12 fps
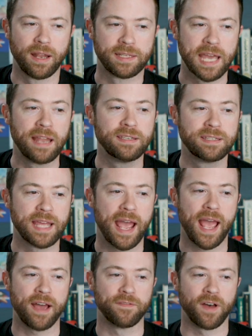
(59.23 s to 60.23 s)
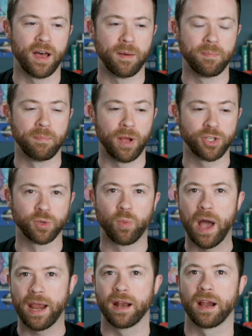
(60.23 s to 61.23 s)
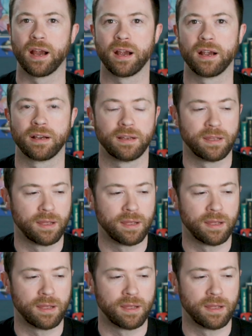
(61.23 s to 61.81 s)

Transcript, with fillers: tend to have a much wider